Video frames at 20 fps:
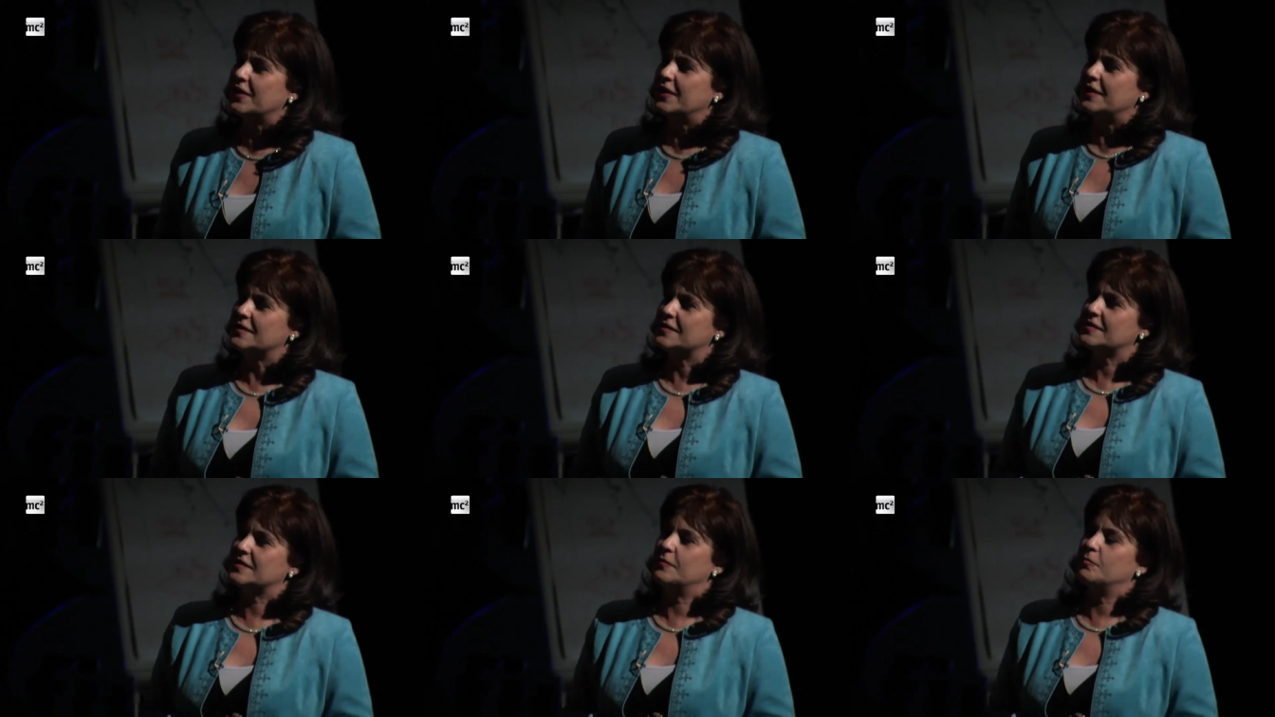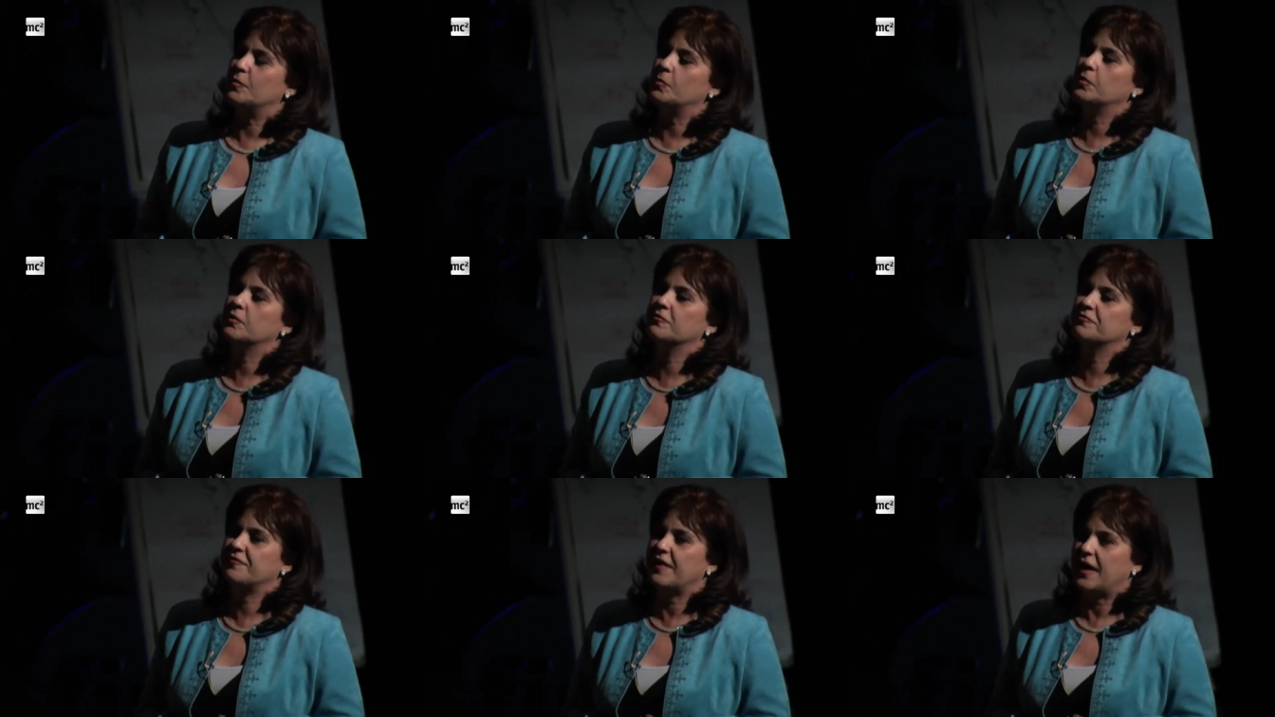of
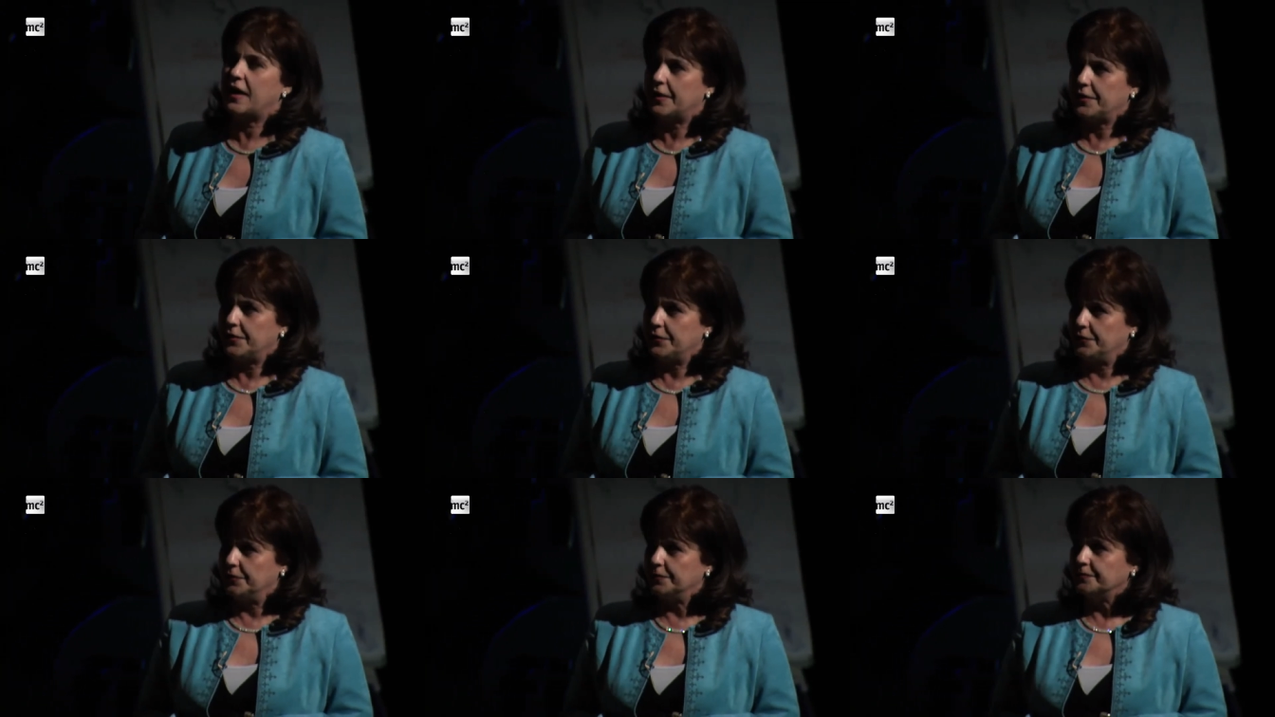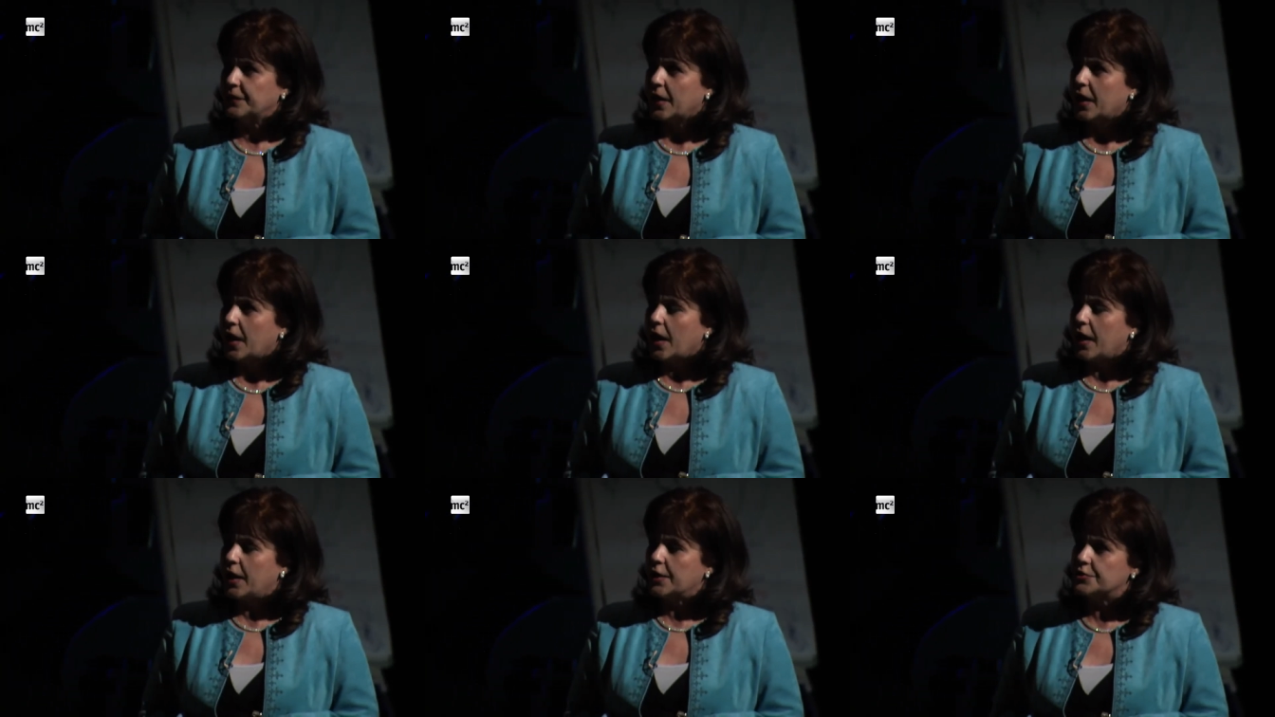inestimable value.
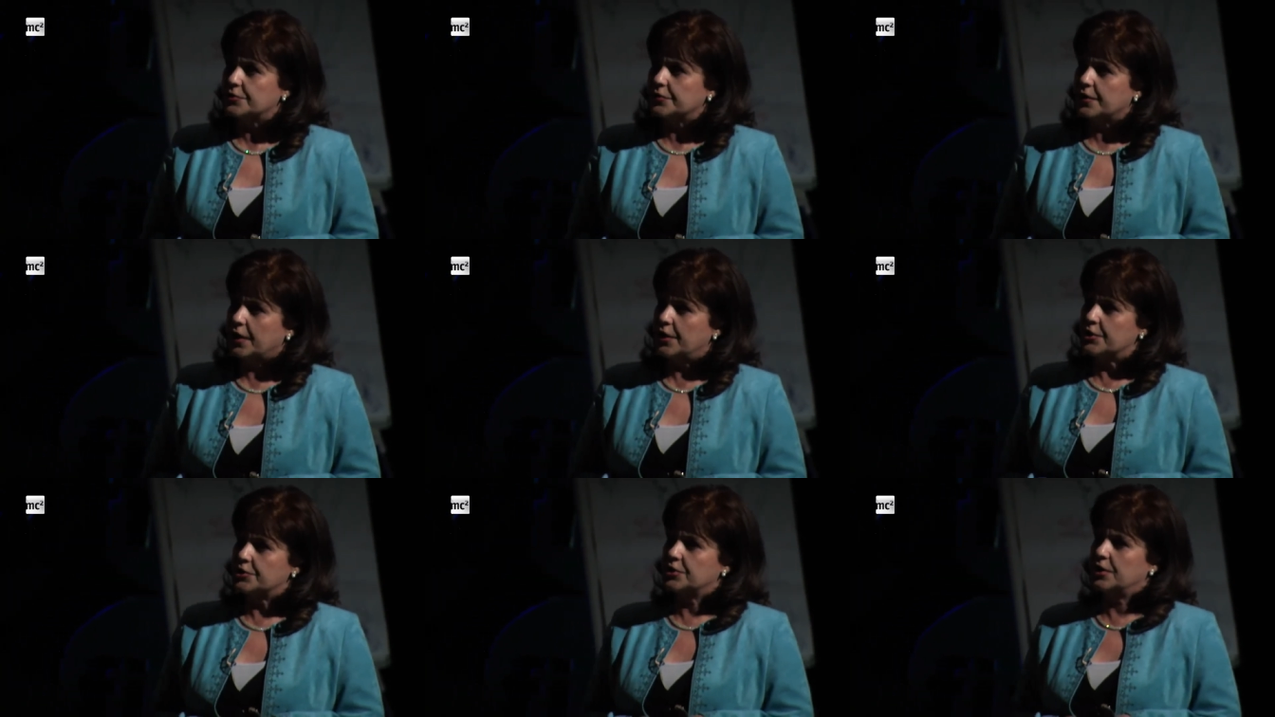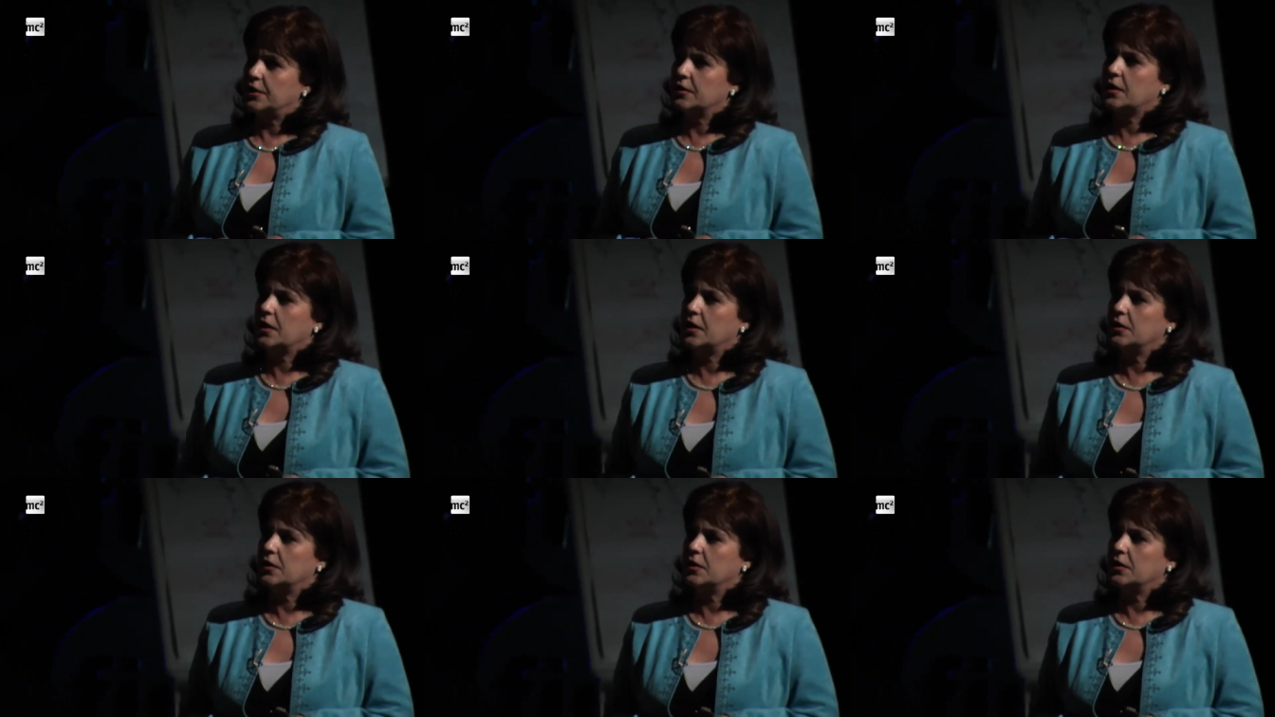Education